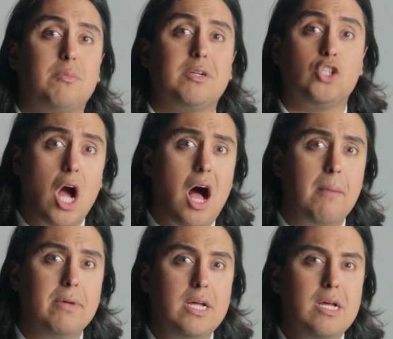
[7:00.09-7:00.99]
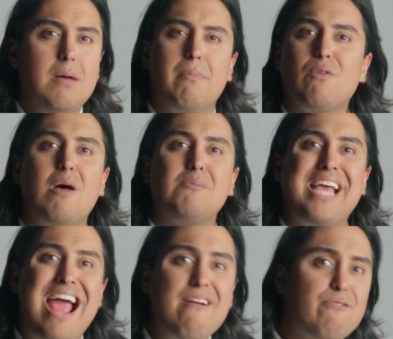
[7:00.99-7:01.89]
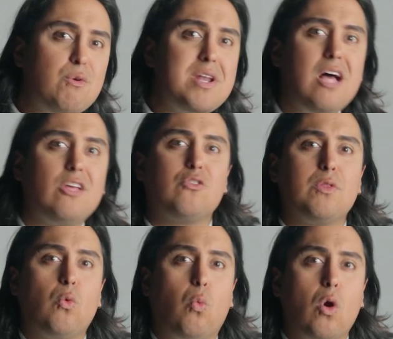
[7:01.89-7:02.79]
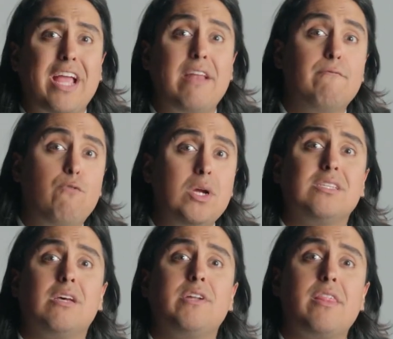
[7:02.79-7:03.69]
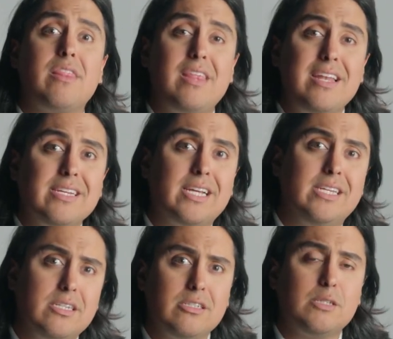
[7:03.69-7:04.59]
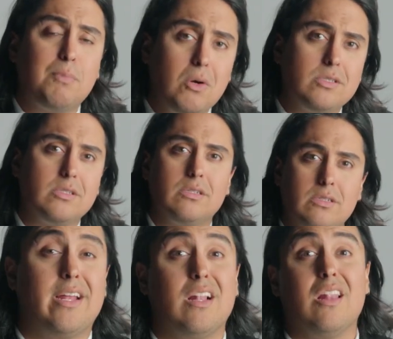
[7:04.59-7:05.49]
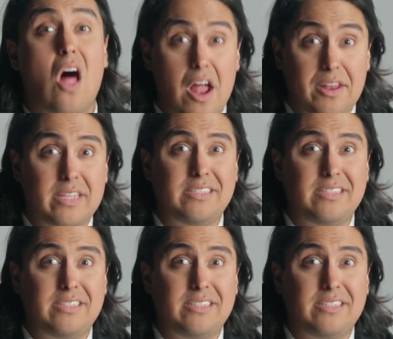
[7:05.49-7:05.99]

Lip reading: a job, but it robs everyone else from the work and voice of an authentic Indigenous person. In a lot of these